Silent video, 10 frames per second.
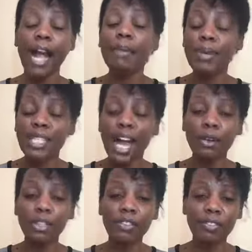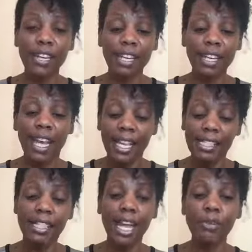Imagine how differently
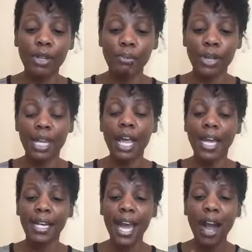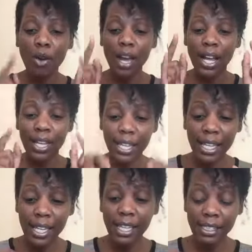his life would have been. Now,
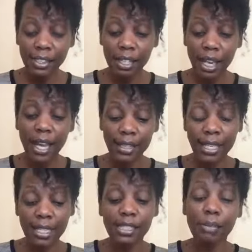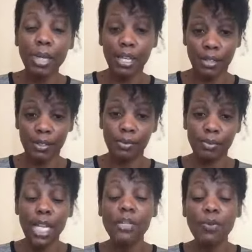his testimony
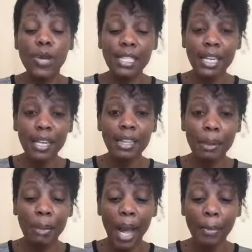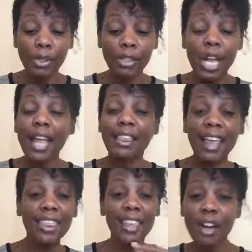is written in the Bible
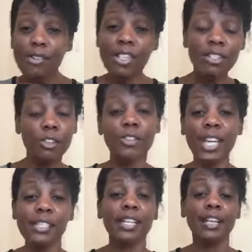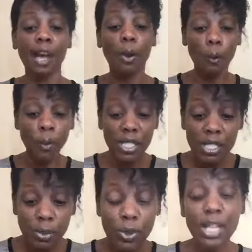that thousands of years later, we're
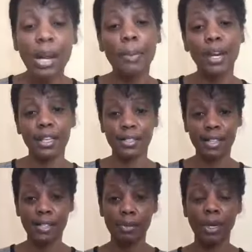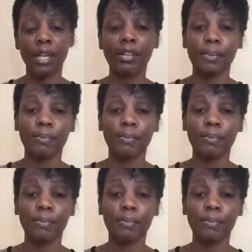still reading about his testimony.